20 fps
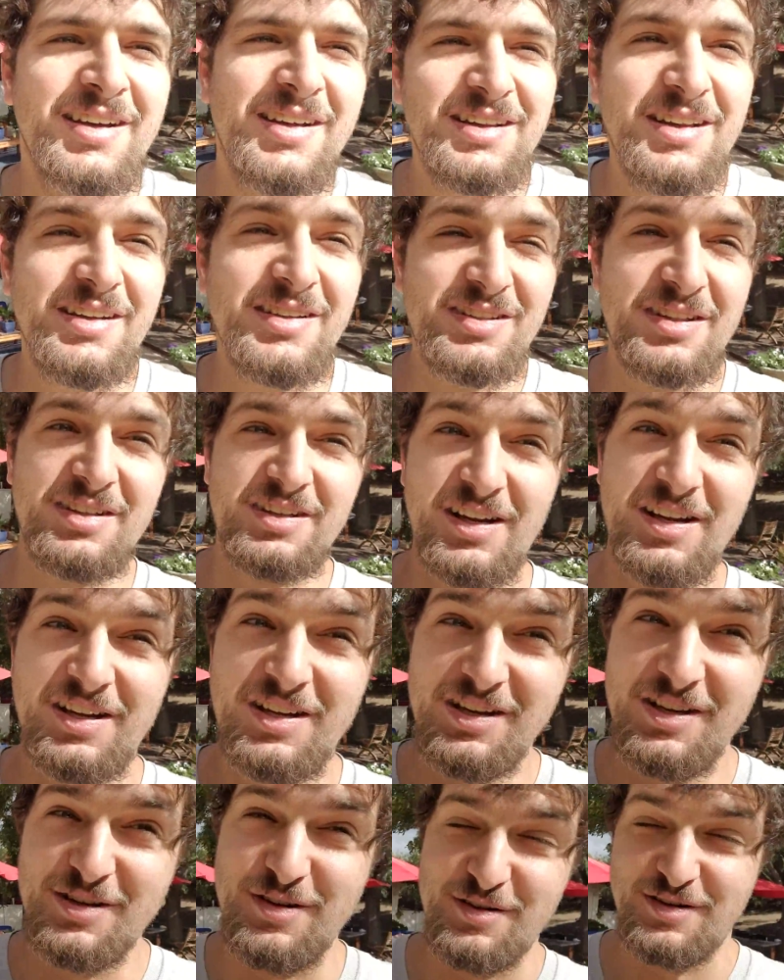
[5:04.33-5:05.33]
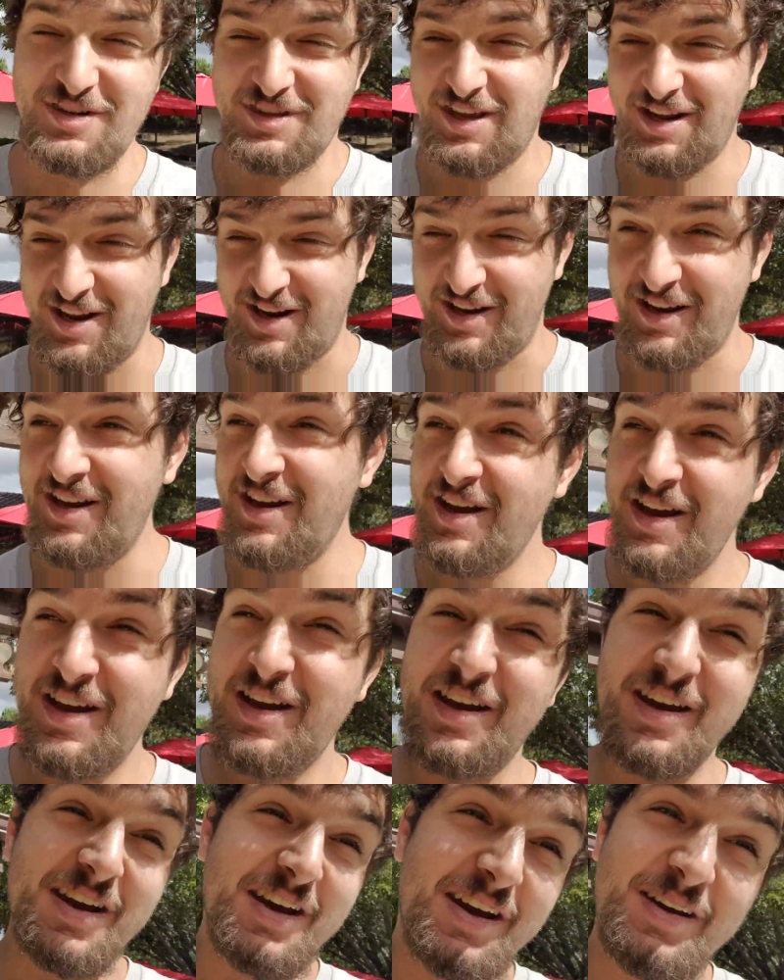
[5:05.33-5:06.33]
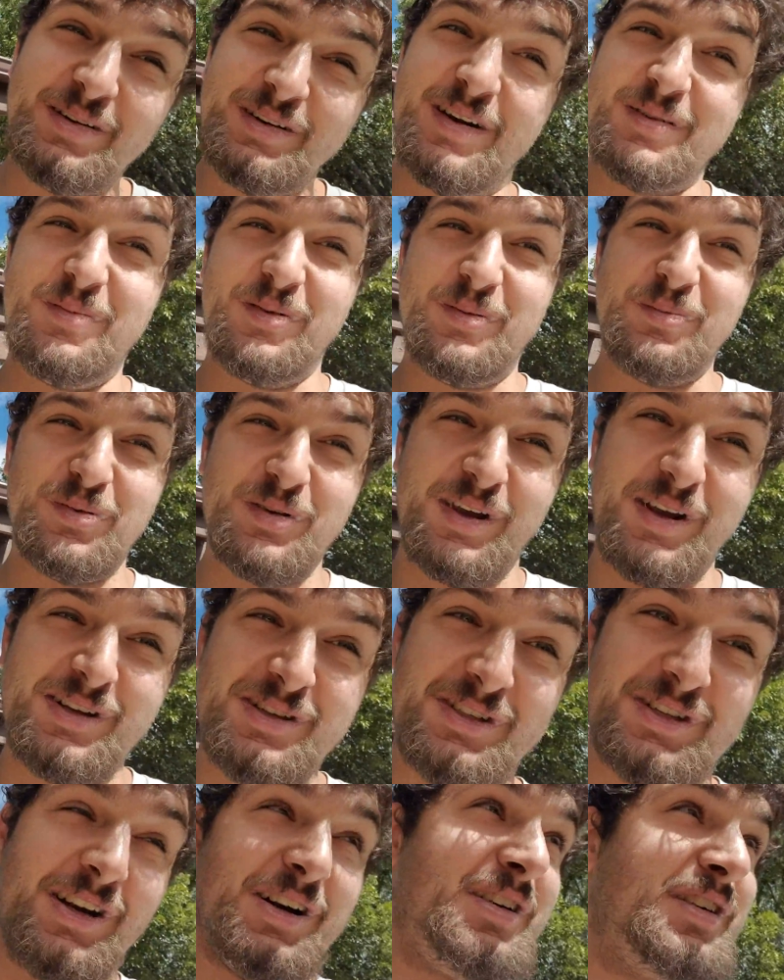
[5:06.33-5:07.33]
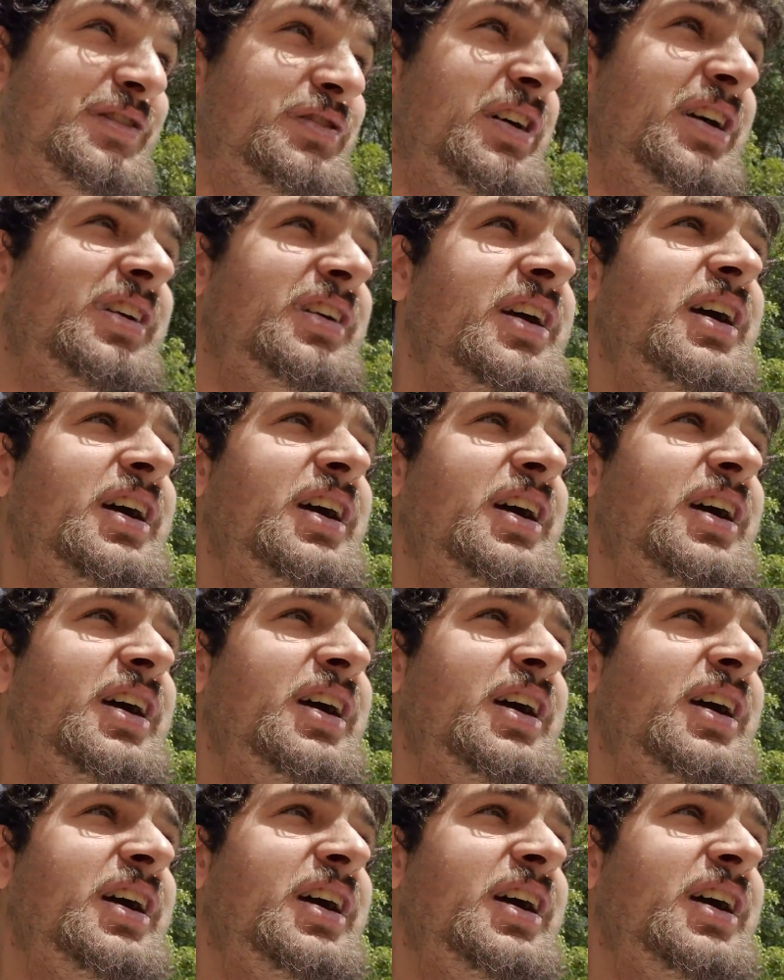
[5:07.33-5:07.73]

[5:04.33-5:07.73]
this is a huge thing, I'm going to be playing Stardew Valley.